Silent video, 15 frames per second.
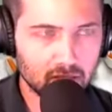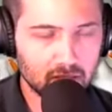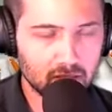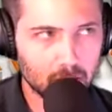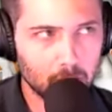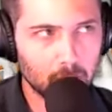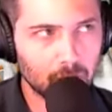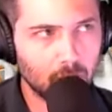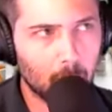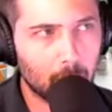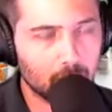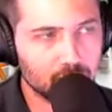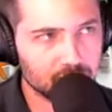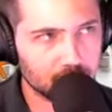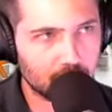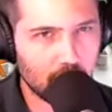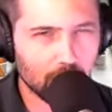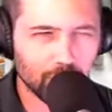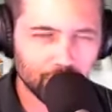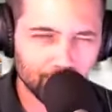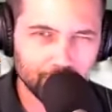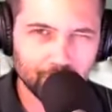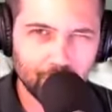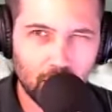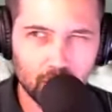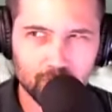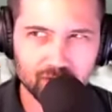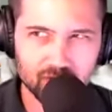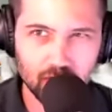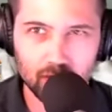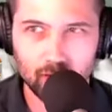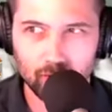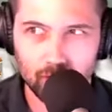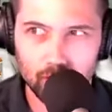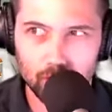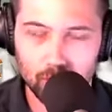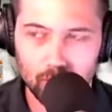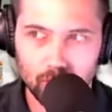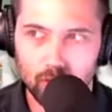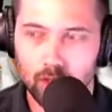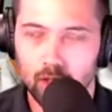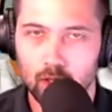I think the number is around 35% available.